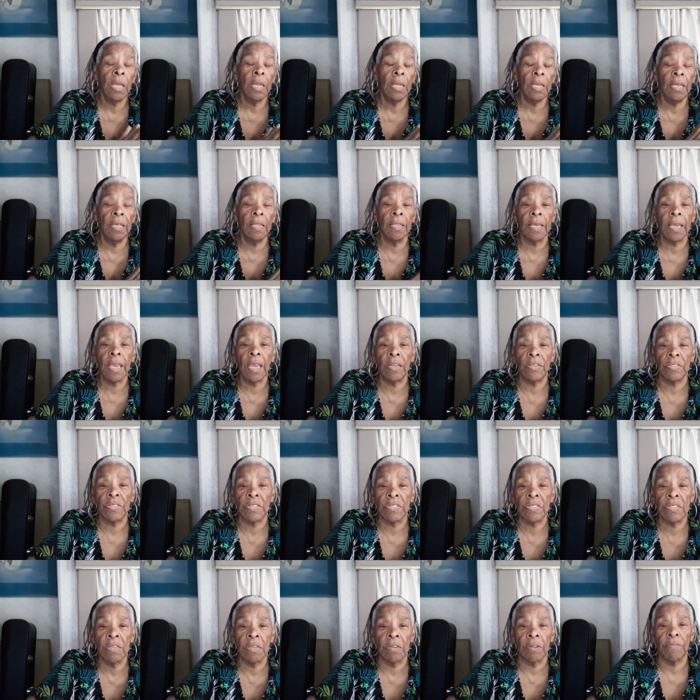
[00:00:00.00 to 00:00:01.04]
either case,
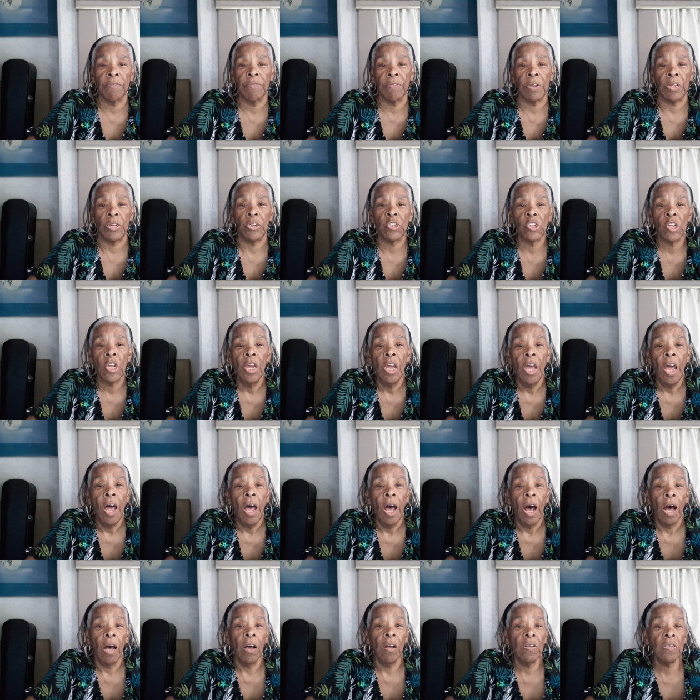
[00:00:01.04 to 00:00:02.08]
it's in the fridge.
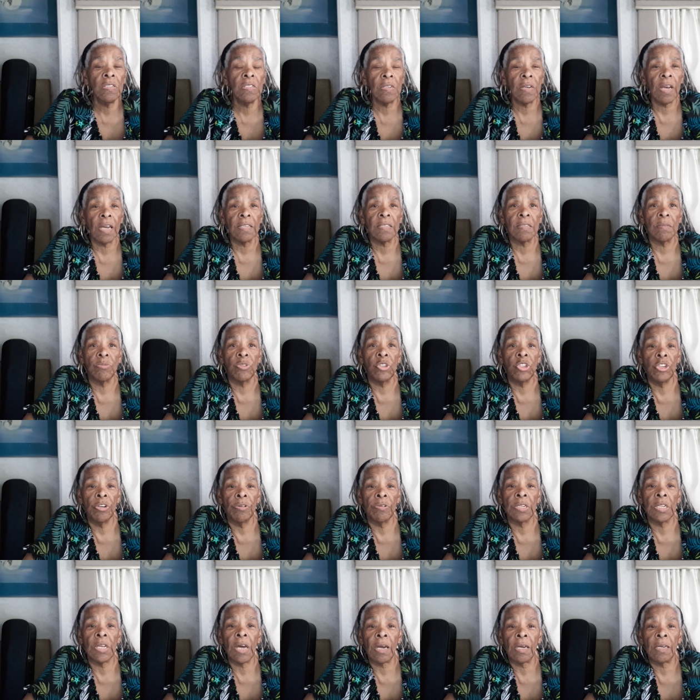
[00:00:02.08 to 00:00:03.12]
I also got some
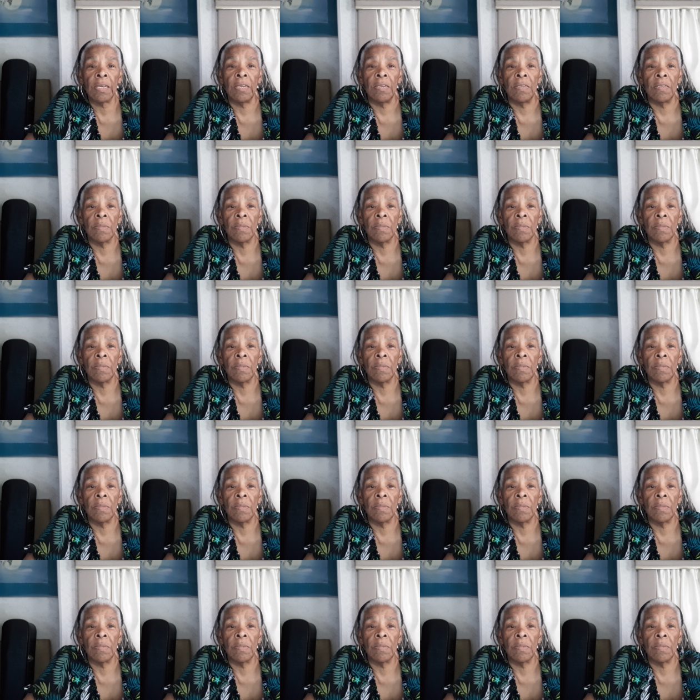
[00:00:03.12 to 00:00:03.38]
Shirataki